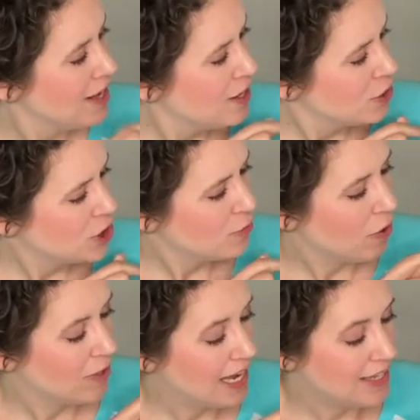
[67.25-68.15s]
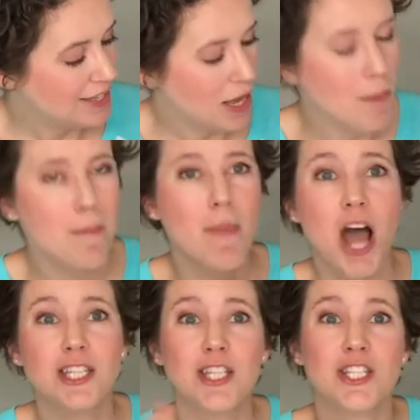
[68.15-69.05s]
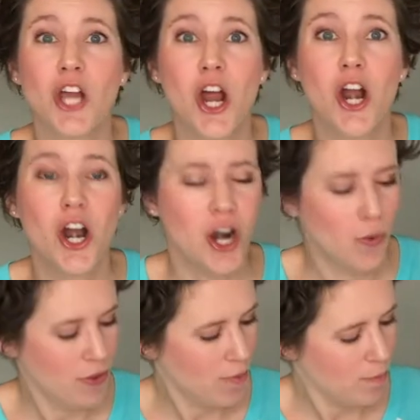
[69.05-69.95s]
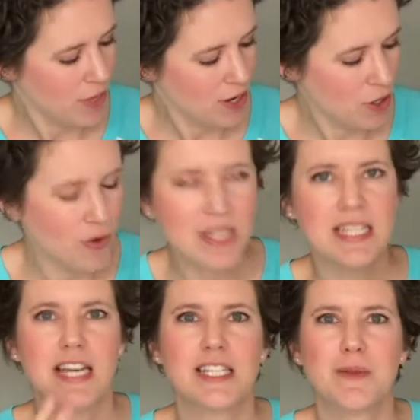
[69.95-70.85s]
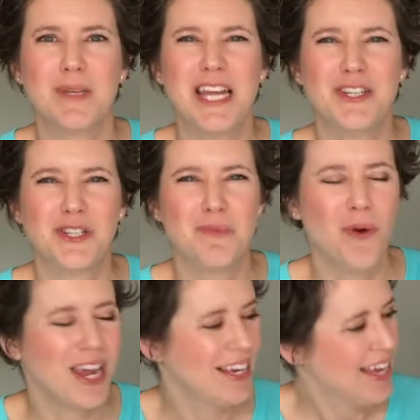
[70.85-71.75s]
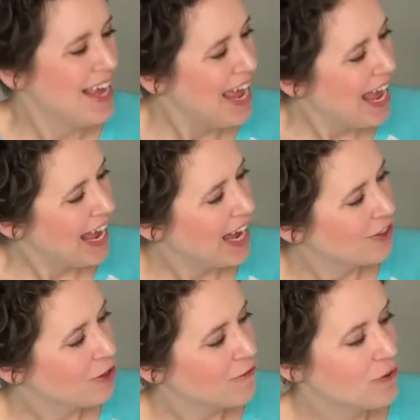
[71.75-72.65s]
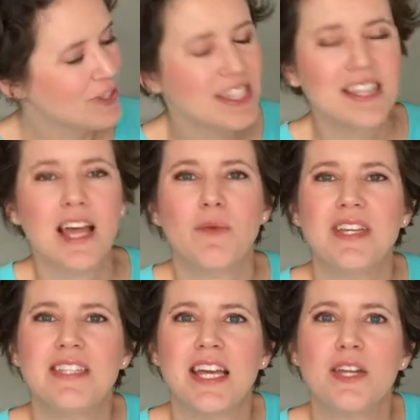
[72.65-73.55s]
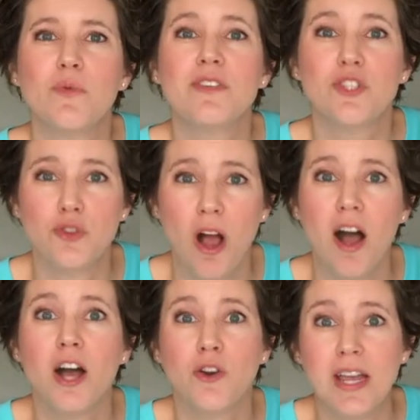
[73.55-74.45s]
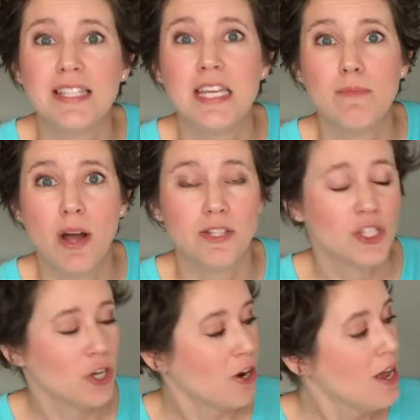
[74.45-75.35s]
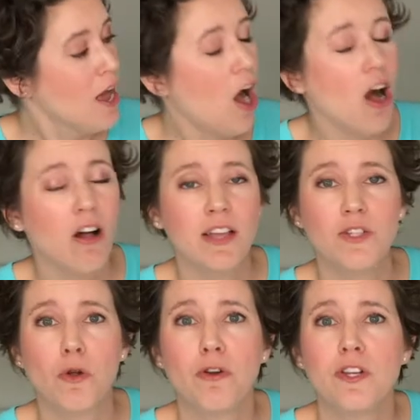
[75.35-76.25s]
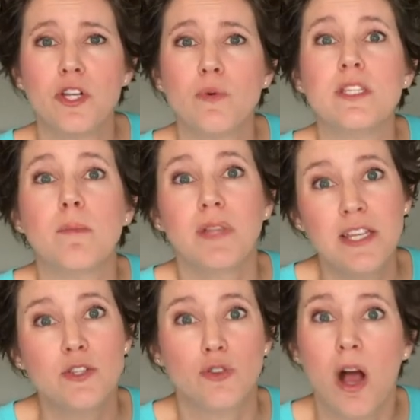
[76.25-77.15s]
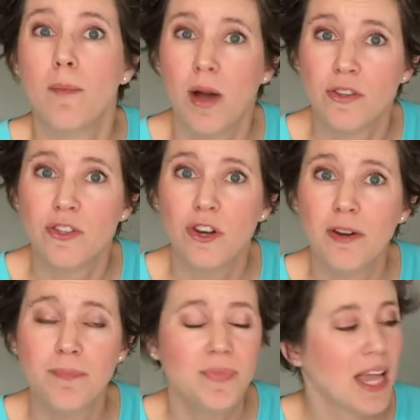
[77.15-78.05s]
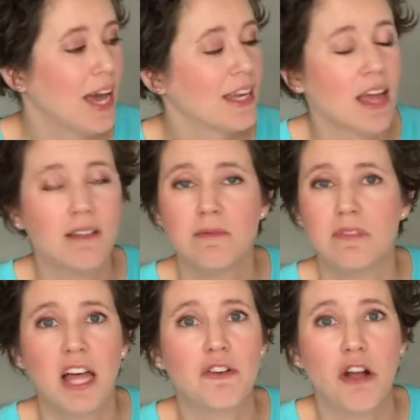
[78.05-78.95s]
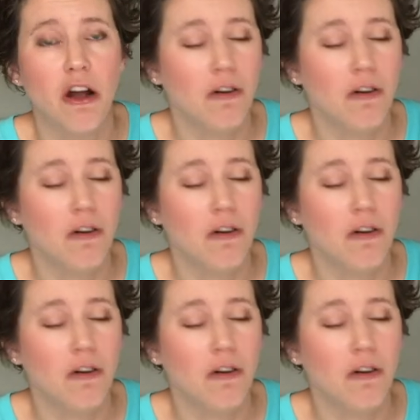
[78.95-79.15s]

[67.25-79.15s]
She wrote, "It's a monster," with a big crazy exclamation point. And the first thing that we did was draw a crazy monster. All I told her to do was, please draw a monster, and I let her go.